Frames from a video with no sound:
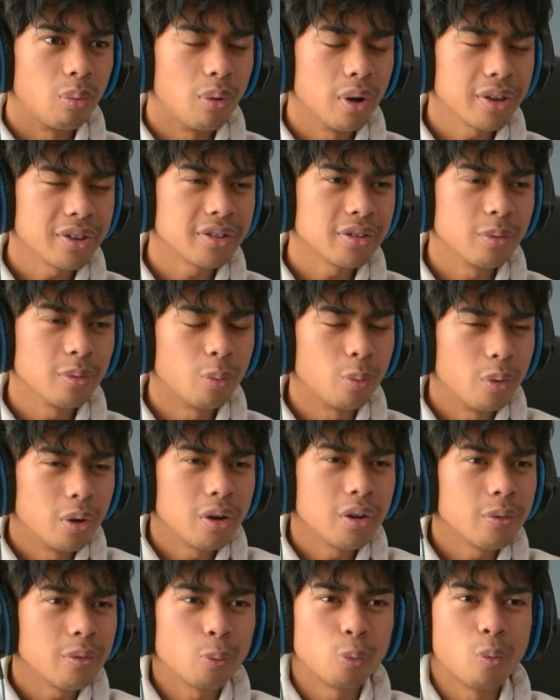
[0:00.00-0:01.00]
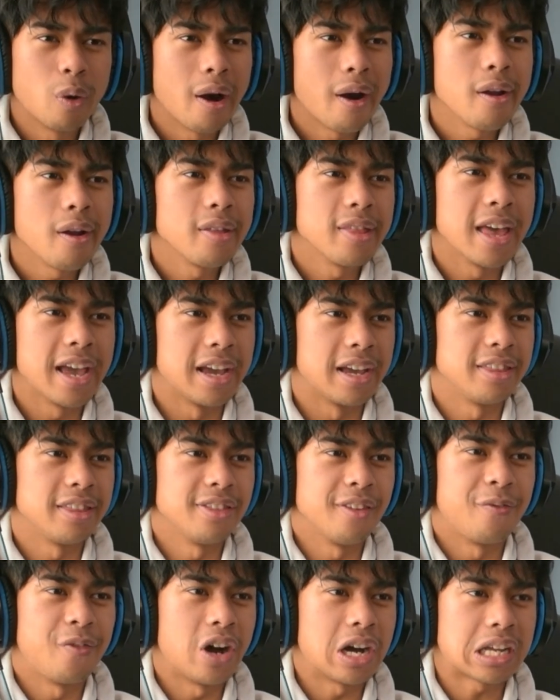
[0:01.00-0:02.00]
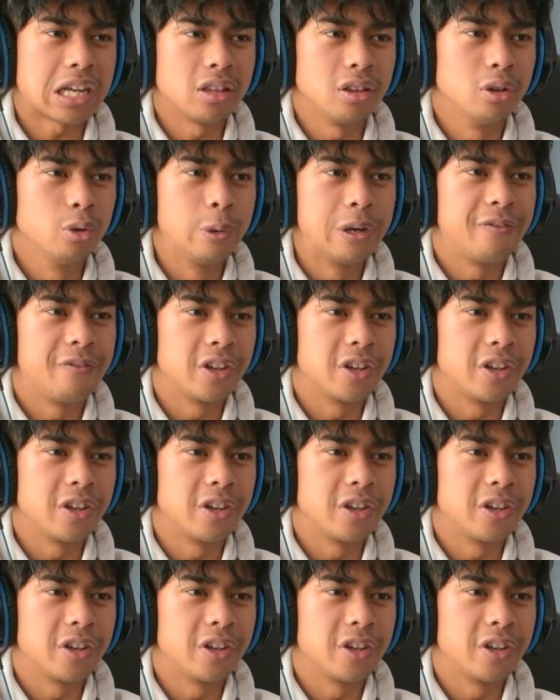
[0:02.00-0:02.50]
What? Where are they? In the fucking Louis